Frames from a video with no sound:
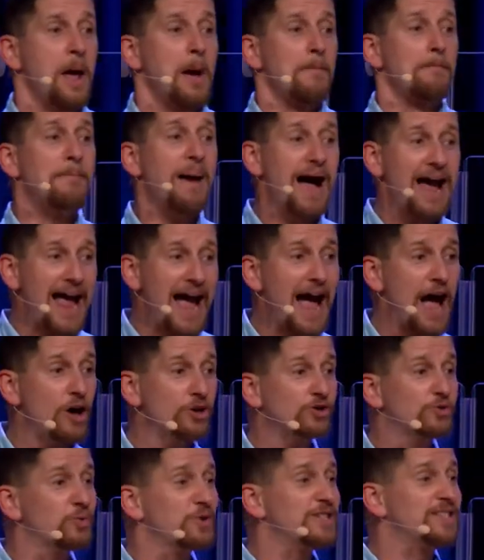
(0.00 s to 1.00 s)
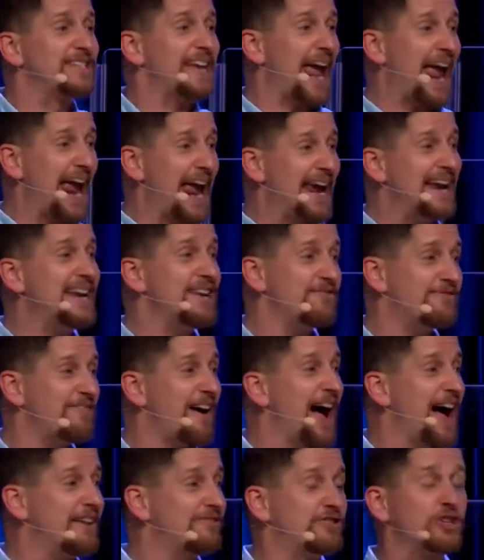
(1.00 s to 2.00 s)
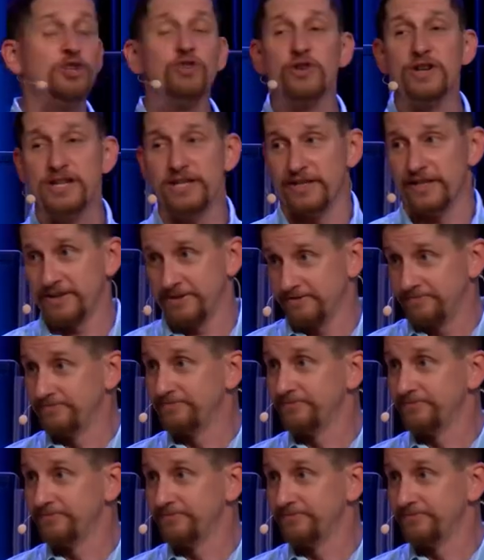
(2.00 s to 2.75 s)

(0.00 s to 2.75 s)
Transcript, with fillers: My house was 85 degrees.